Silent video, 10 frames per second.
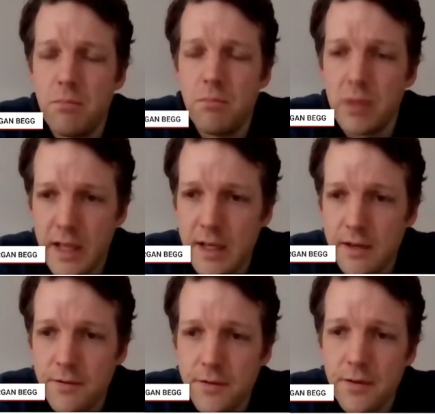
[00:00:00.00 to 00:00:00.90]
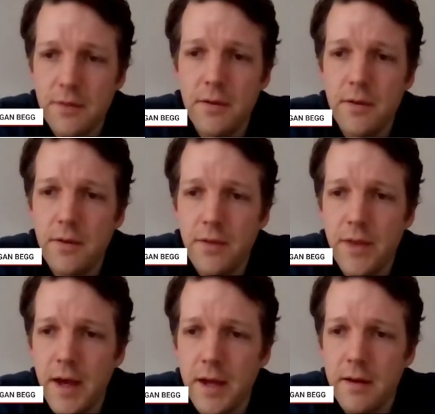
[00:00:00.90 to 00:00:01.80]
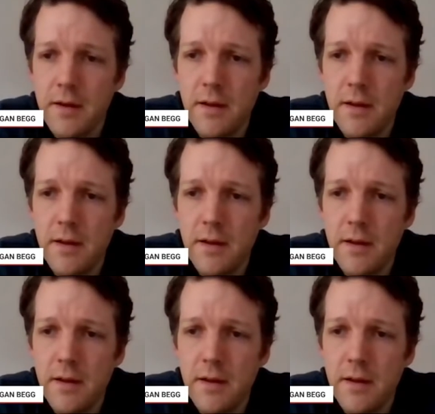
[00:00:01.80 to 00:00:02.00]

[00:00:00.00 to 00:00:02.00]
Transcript: believe that